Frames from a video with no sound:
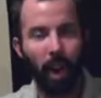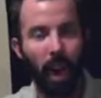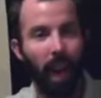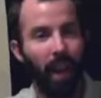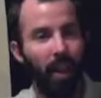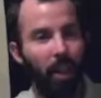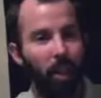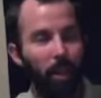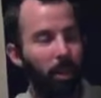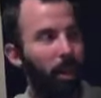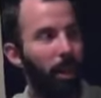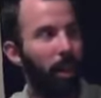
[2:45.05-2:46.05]
and then
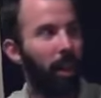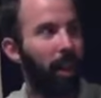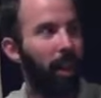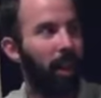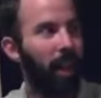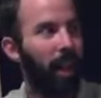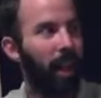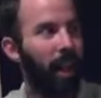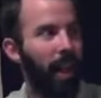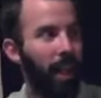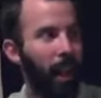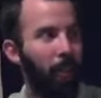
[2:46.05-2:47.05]
also hearing
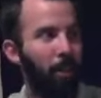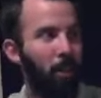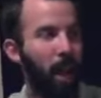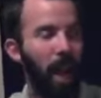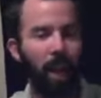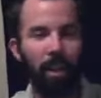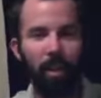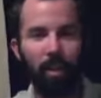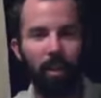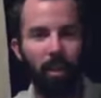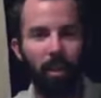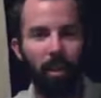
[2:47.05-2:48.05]
in-game chat
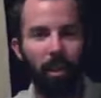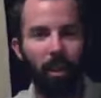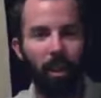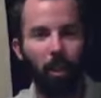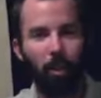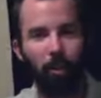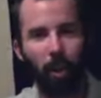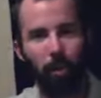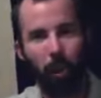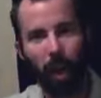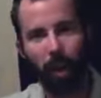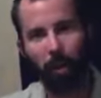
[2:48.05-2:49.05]
from your
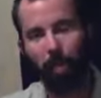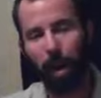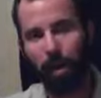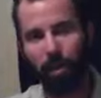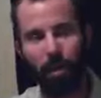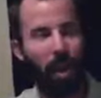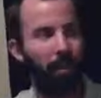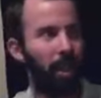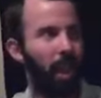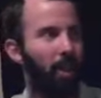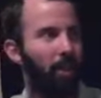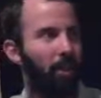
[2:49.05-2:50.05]
Xbox Live account.